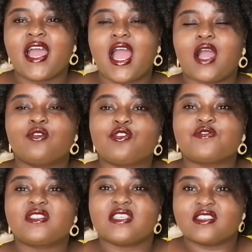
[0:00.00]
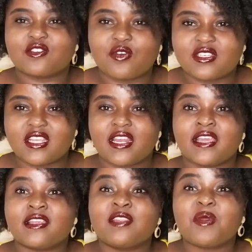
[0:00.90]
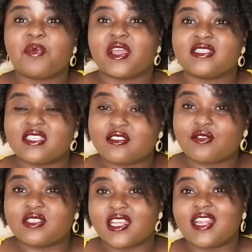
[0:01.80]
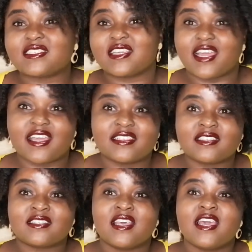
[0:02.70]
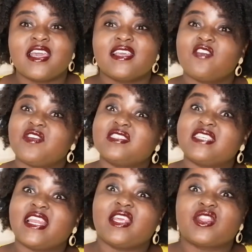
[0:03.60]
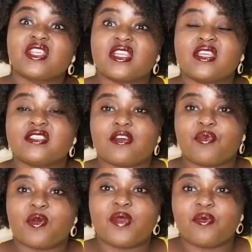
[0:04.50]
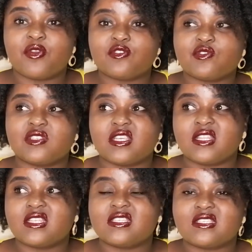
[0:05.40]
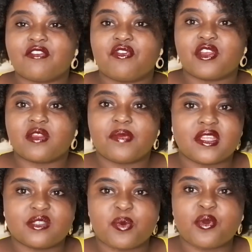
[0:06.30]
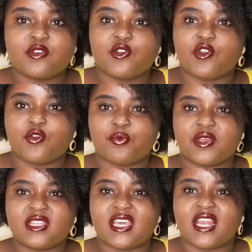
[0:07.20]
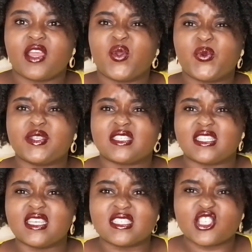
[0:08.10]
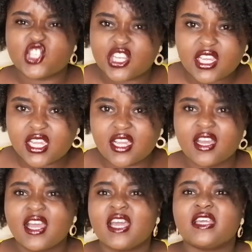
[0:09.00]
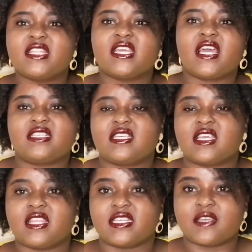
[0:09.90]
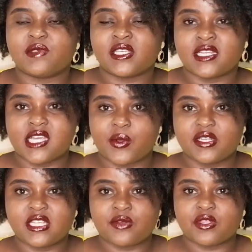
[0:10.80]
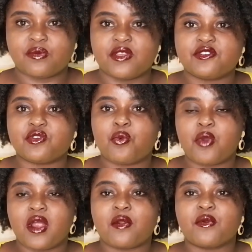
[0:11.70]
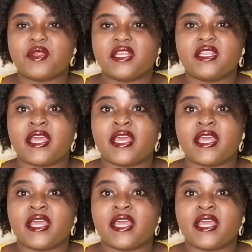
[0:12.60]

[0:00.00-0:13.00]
out of like nimepika 6 containers, guys. Even selling 3 is a problem because you see, this is a foreign place. People don't know me. They're like, who is this chick? They are taking their time to get acquainted with me. So what really